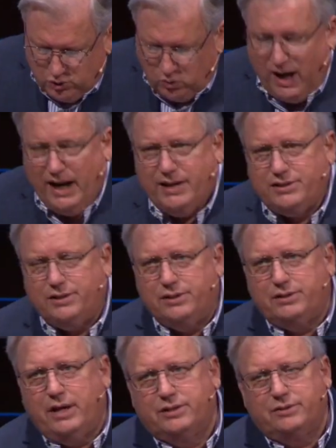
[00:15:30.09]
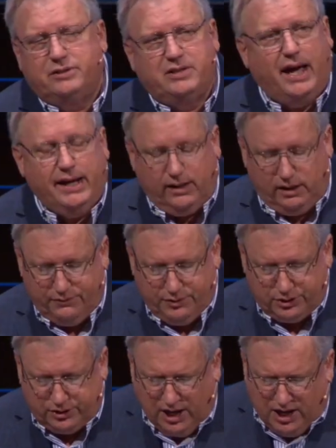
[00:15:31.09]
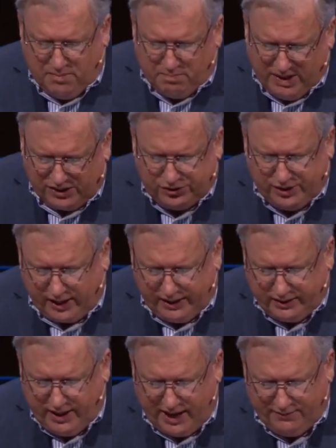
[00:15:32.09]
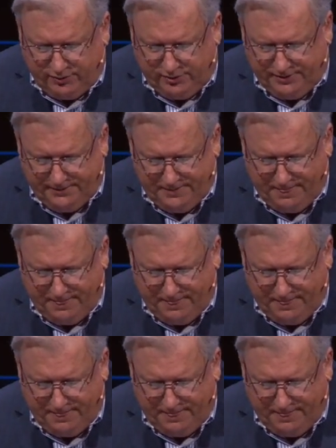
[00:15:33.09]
rises," as the title of his best-selling novel.